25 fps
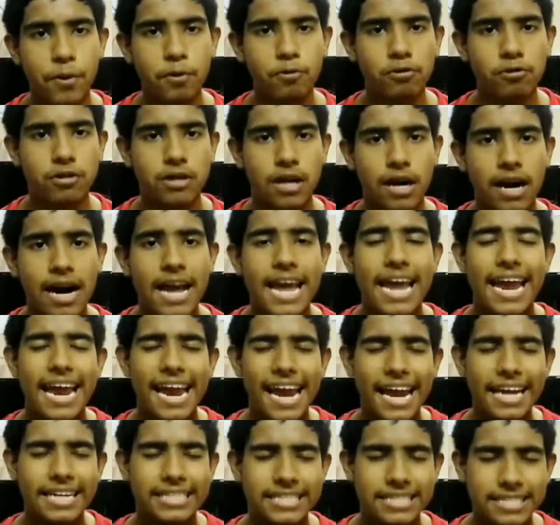computer,
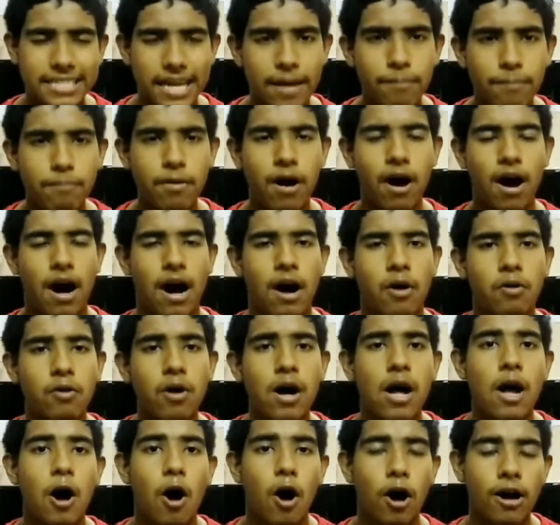it
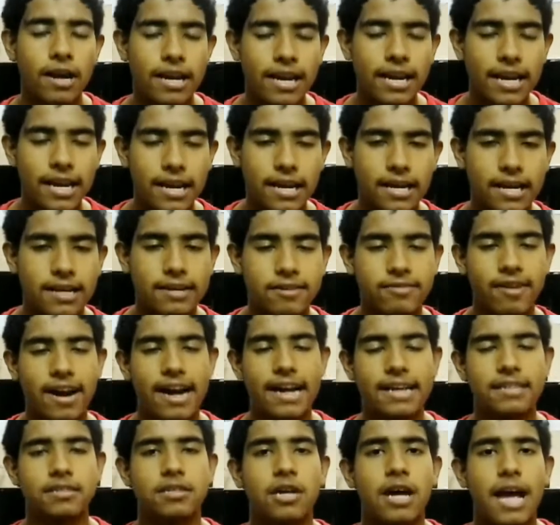somehow or
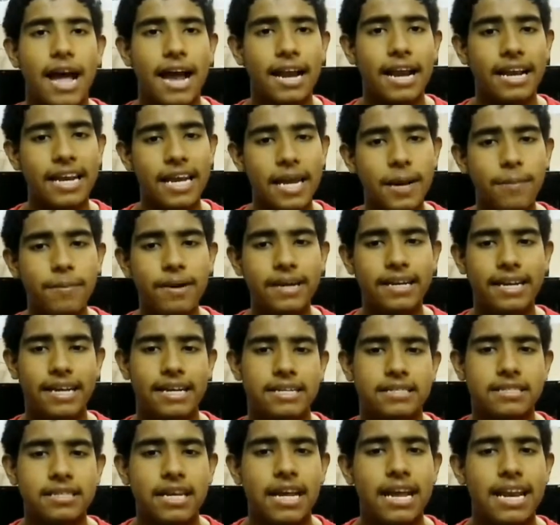tries and
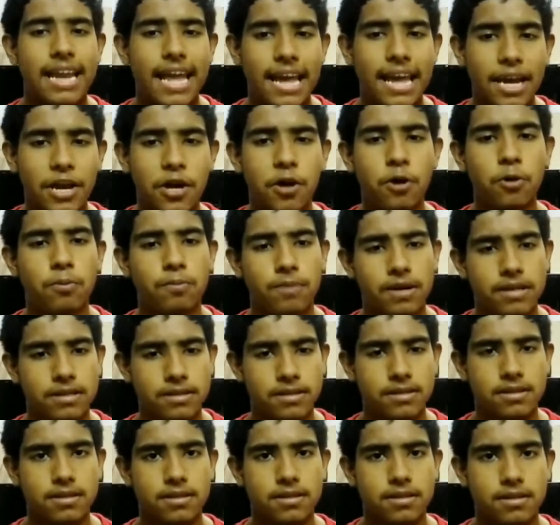imitates like
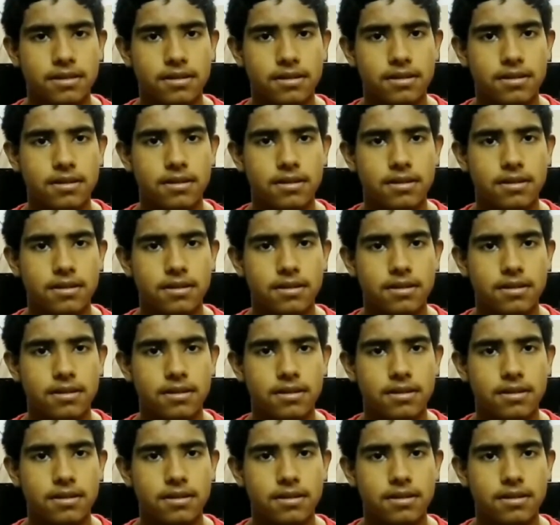humans.